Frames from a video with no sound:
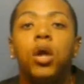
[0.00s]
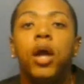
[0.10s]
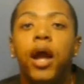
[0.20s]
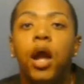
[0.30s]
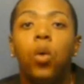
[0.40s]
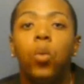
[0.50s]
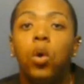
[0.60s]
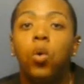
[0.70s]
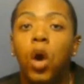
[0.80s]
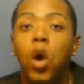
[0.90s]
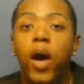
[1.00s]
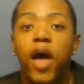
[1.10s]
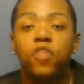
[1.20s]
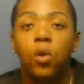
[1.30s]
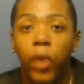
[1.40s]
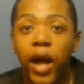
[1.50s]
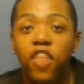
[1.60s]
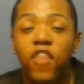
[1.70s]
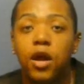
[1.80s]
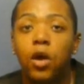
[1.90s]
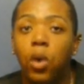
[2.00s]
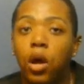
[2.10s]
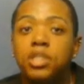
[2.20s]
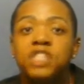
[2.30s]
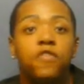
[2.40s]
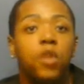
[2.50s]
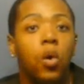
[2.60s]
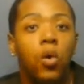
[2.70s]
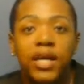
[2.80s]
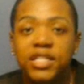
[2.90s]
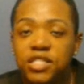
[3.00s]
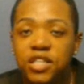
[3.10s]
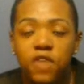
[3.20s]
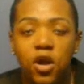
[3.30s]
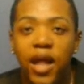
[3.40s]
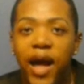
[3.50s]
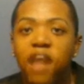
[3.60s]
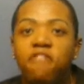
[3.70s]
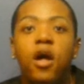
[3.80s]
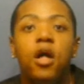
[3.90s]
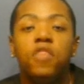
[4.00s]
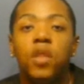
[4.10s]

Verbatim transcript: Your hair will grow at the rate that it grows for the rest of your life.